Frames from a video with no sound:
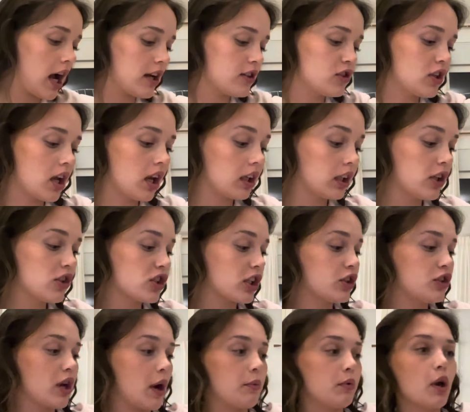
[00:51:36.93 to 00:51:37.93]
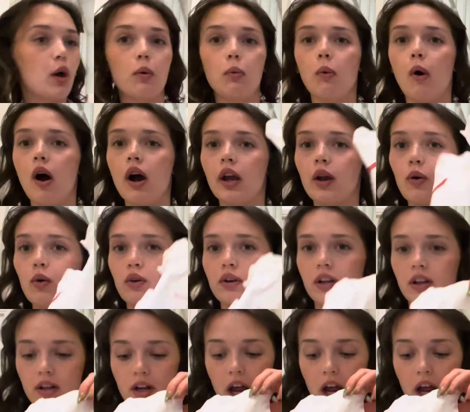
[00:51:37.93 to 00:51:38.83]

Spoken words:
I literally don't know what I ordered.